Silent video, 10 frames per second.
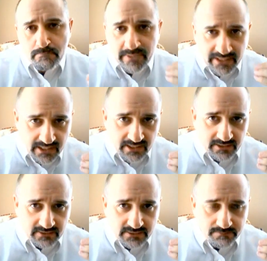
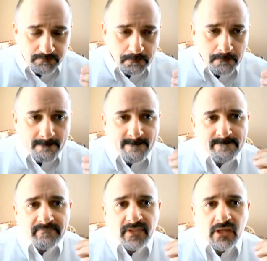beginnings,
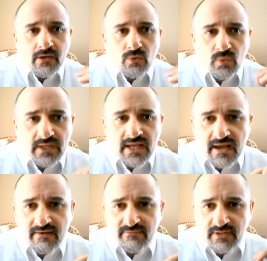we
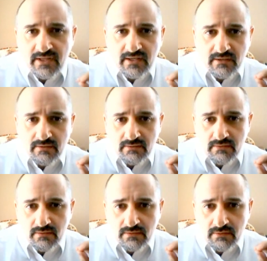have the
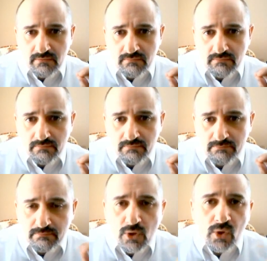
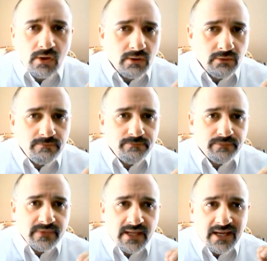moral
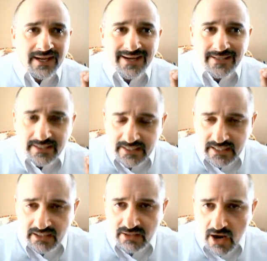and
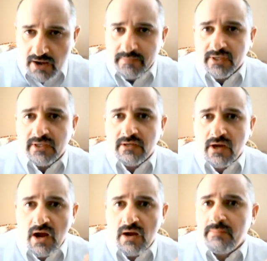economic
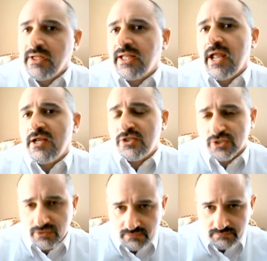
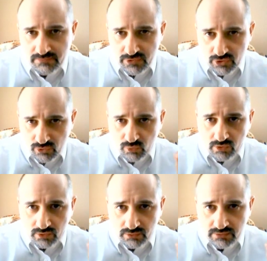obligation to the
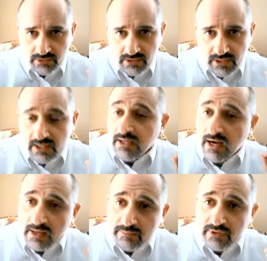world, and
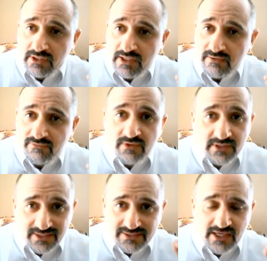I believe
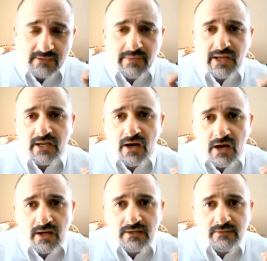designed by
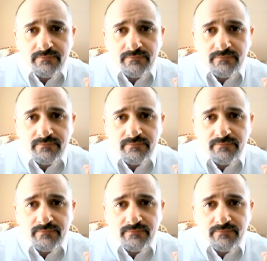God,